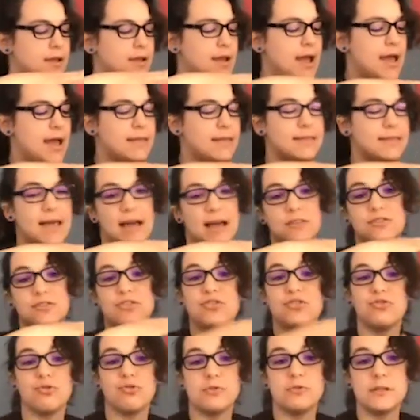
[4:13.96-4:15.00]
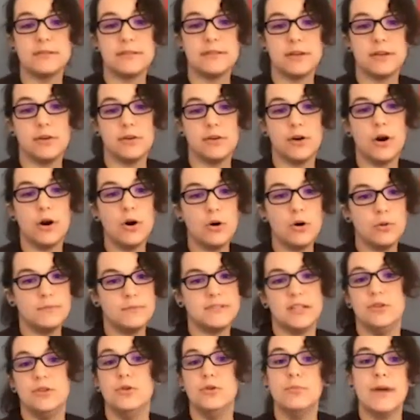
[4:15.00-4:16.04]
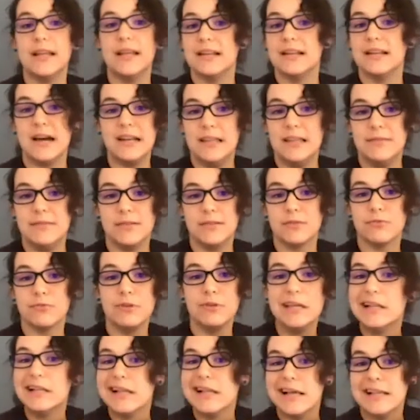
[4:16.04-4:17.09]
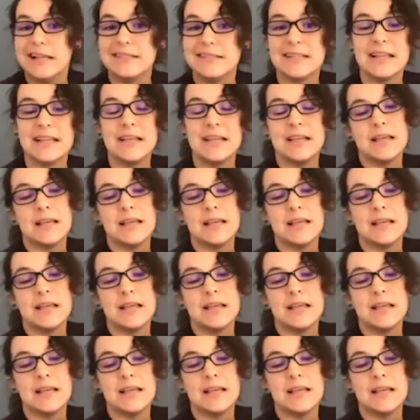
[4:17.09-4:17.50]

and that destroys their homes. And you might not even realize